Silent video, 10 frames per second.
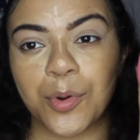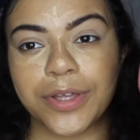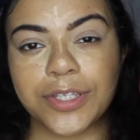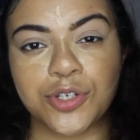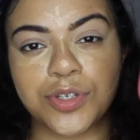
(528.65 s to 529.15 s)
I'm
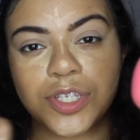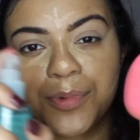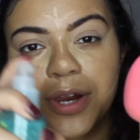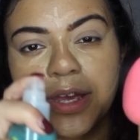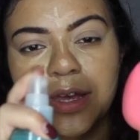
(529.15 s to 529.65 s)
going to
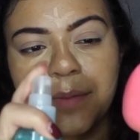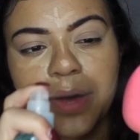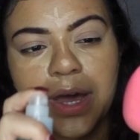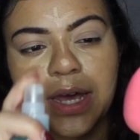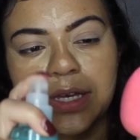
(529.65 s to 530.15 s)
spray
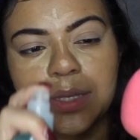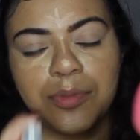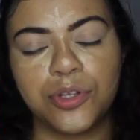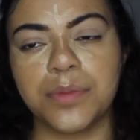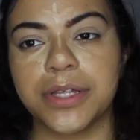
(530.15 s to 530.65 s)
my
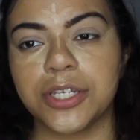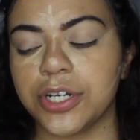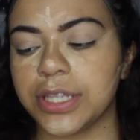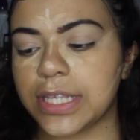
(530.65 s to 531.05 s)
beauty blender.